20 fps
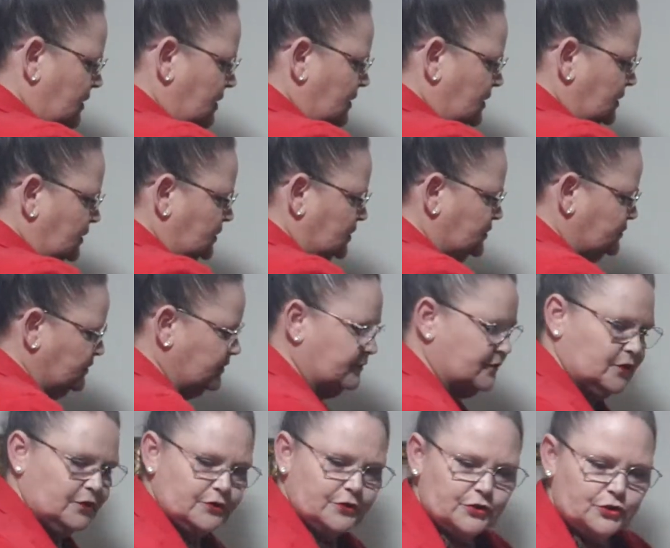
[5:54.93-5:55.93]
because we've
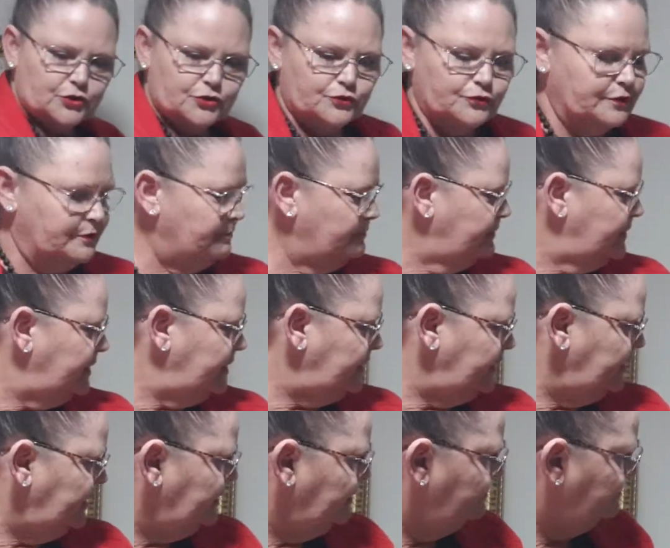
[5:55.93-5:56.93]
got the trim
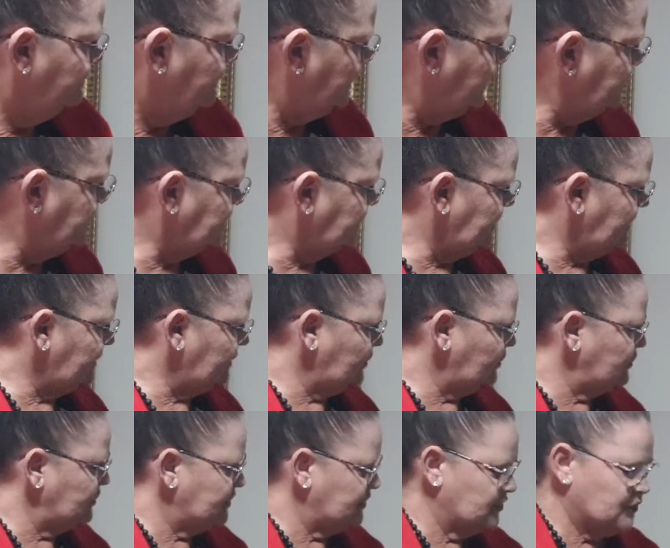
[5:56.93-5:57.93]
piece that
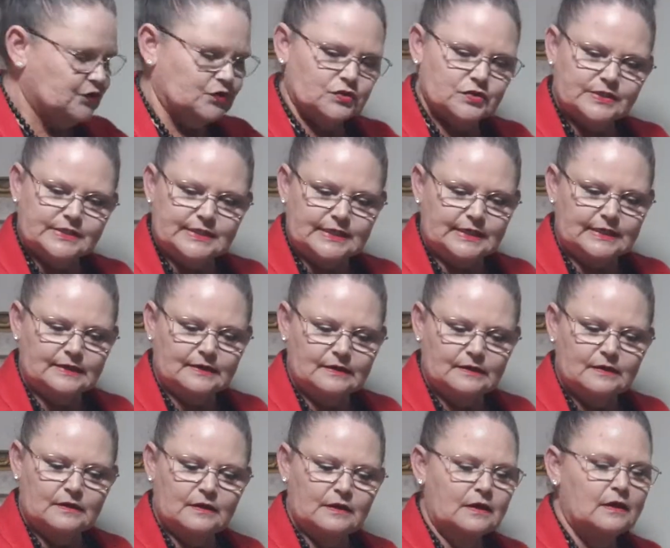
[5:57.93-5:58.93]
goes across here,
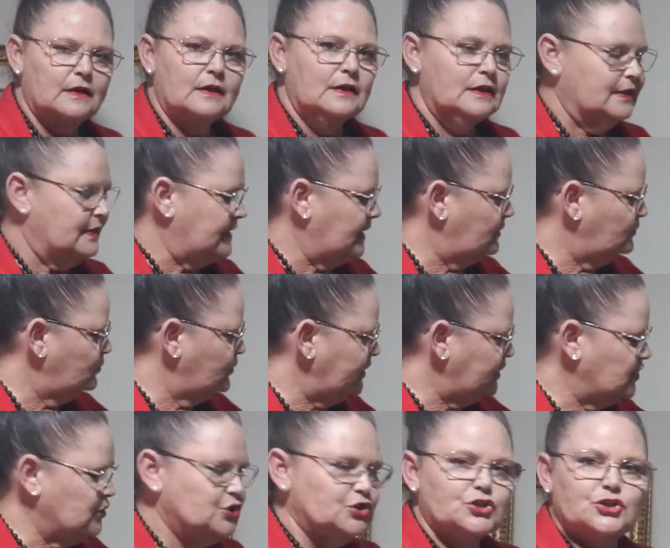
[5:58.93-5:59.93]
then we
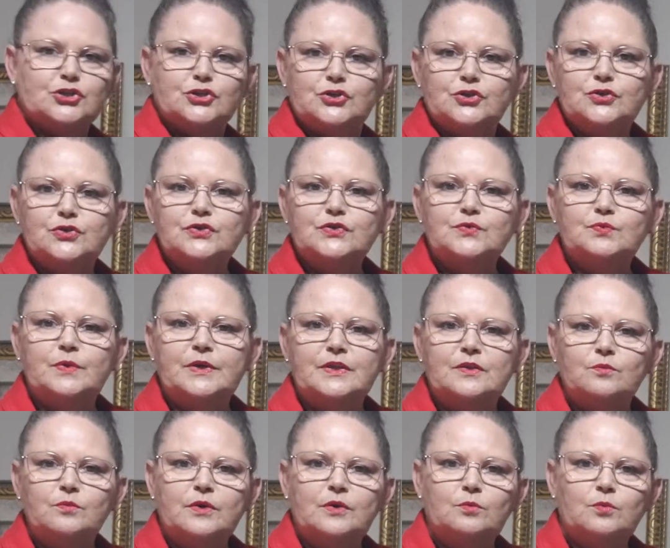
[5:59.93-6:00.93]
can choose whether
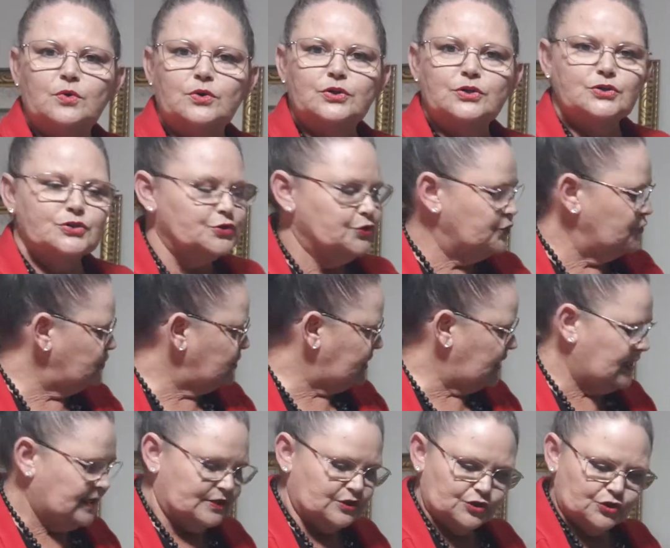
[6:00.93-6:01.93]
we want to do
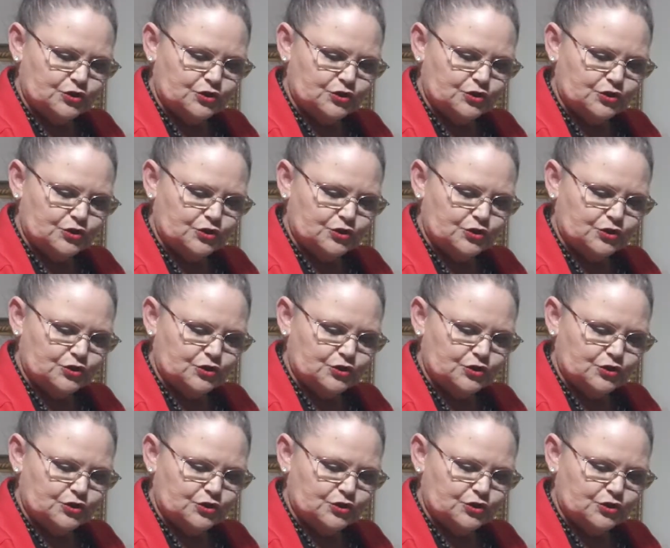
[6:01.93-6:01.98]
that